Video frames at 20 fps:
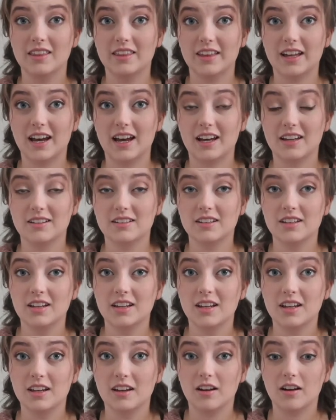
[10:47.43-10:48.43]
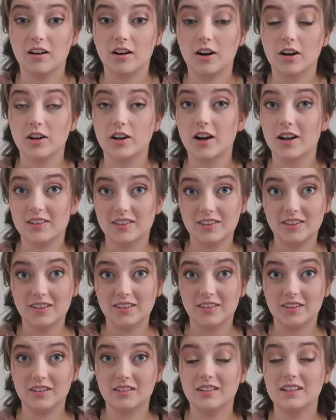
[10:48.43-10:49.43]
that are not
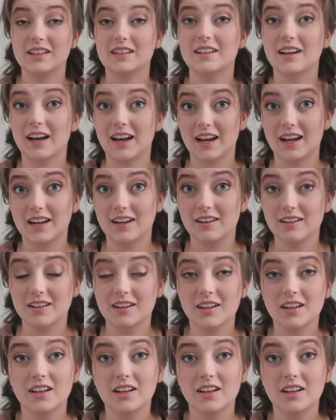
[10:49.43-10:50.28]
seasonally tied.